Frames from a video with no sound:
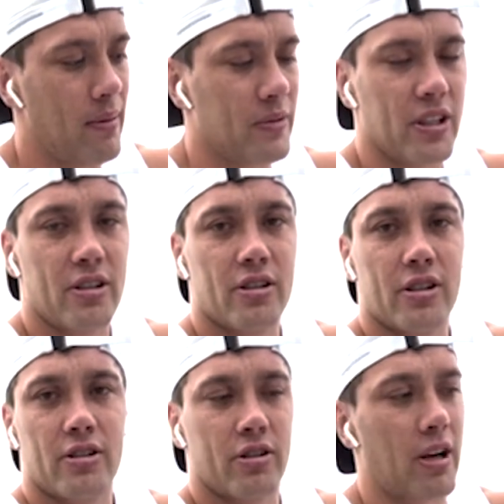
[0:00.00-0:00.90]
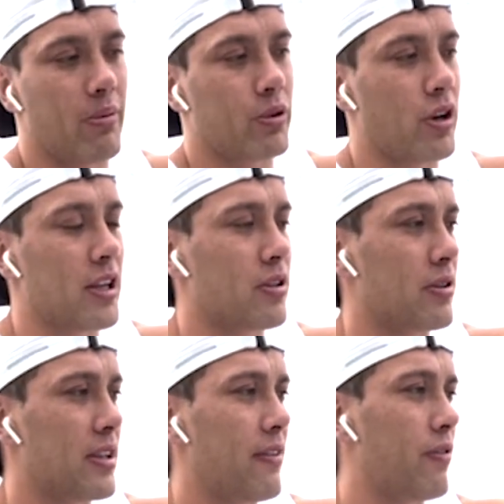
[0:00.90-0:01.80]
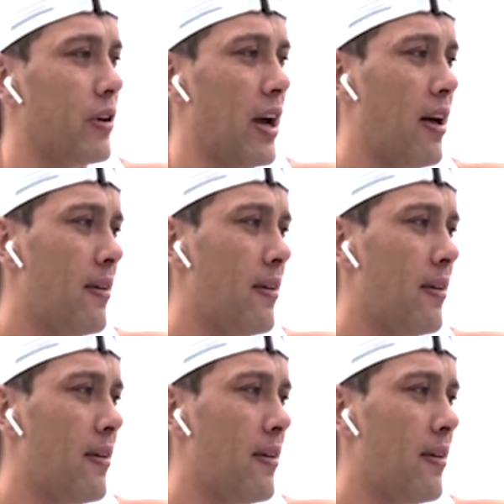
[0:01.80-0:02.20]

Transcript: Just a couple try scores there for you.